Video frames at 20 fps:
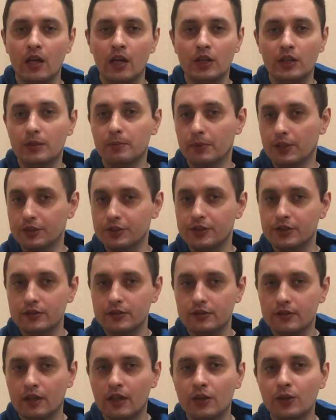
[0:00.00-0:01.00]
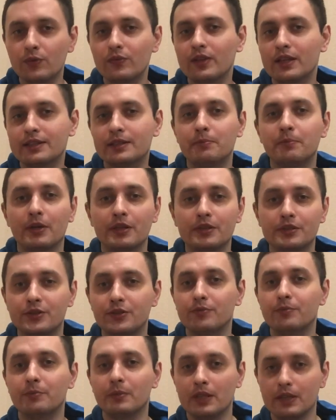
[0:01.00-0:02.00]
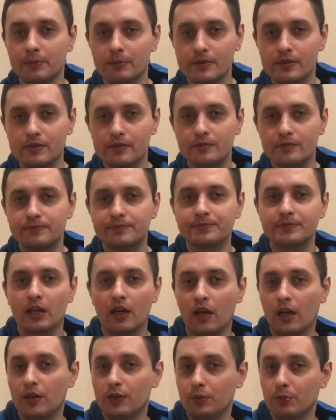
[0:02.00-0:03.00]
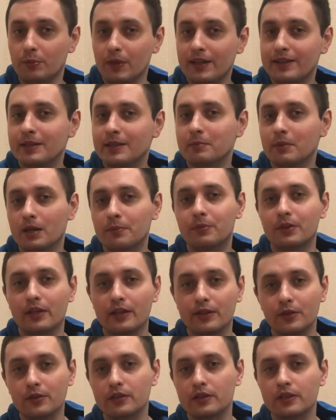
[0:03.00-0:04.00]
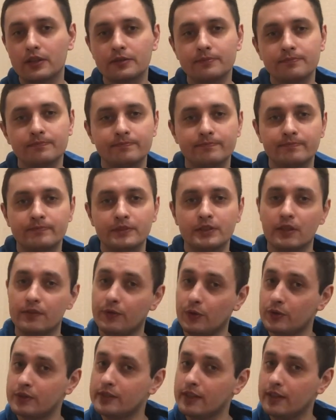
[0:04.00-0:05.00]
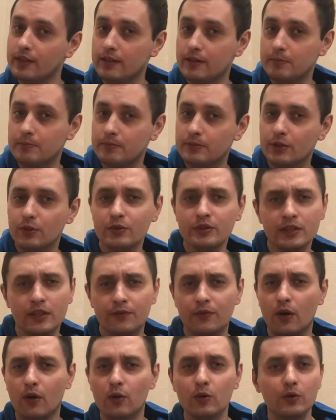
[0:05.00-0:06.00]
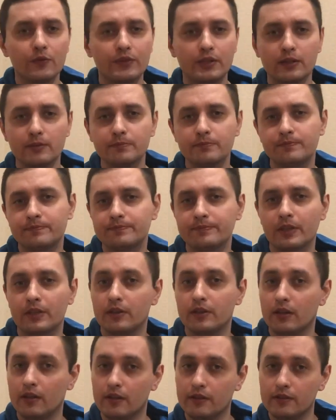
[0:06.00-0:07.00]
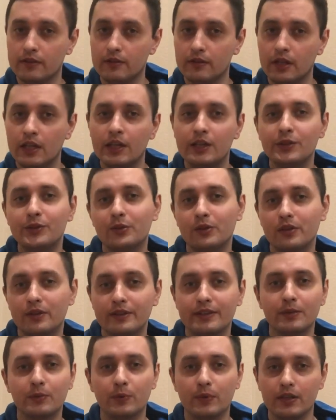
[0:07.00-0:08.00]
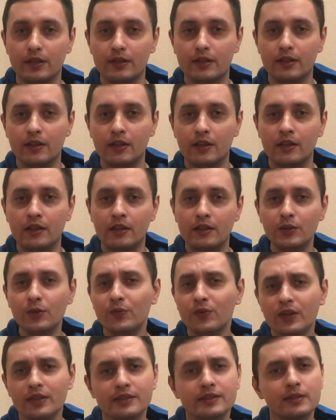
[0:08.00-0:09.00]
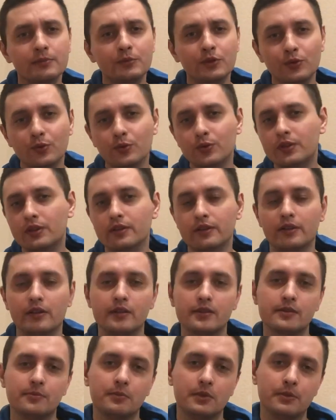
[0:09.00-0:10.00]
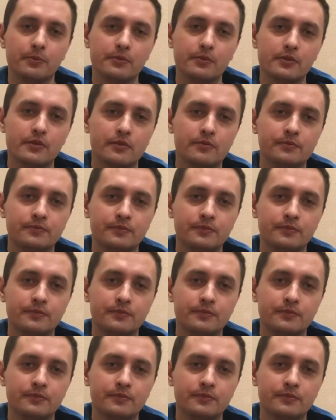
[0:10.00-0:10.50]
Imagine you've got a bunch of memes and you back them up regularly. The first time you save all of them. Then, during the week, you find some new hilarious memes.